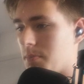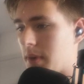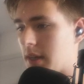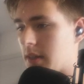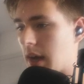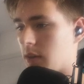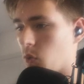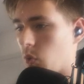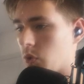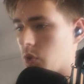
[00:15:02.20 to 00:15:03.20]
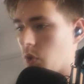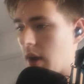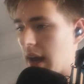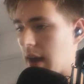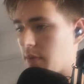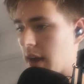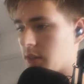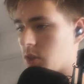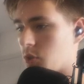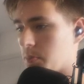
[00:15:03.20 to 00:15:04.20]
to mint and also have
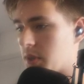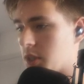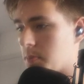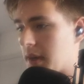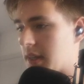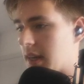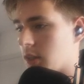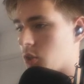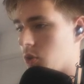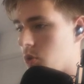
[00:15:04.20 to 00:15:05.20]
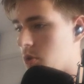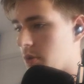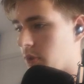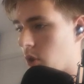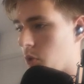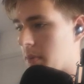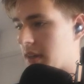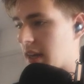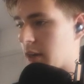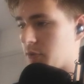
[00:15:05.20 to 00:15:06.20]
access to participate in exclusive low
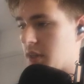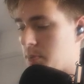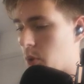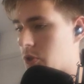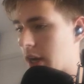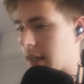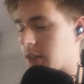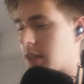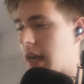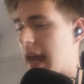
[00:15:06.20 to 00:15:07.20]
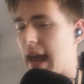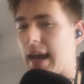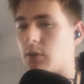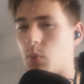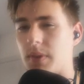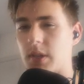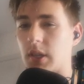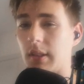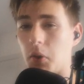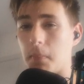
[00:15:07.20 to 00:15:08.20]
mint NFT projects. And when they
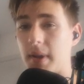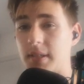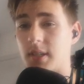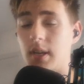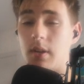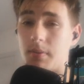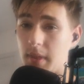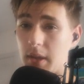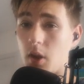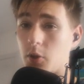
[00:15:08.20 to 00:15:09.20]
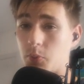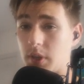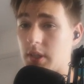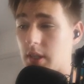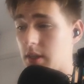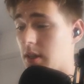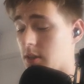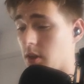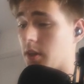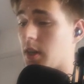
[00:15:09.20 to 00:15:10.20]
say low mint, they are really
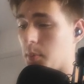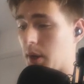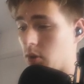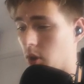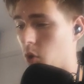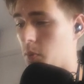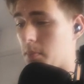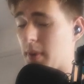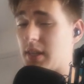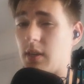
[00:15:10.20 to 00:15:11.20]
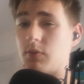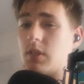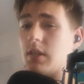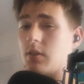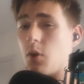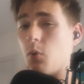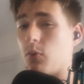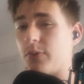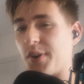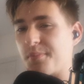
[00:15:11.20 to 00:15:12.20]
talking about low mint. I've seen it
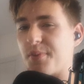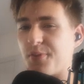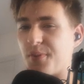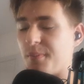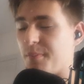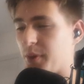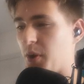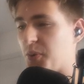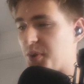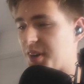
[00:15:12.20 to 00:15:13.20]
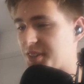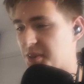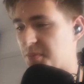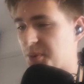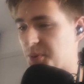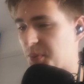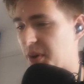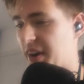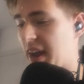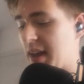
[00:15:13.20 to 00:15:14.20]
go far below uh,
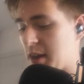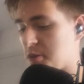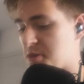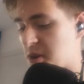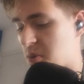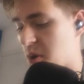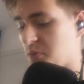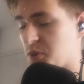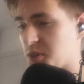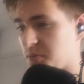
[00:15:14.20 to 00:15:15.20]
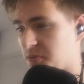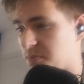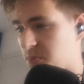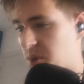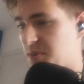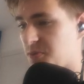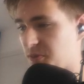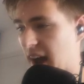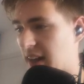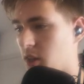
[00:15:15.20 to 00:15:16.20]
0.1 Ethereum for some pretty
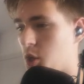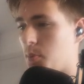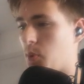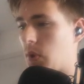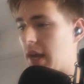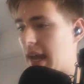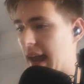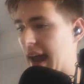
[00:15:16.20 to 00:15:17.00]
valuable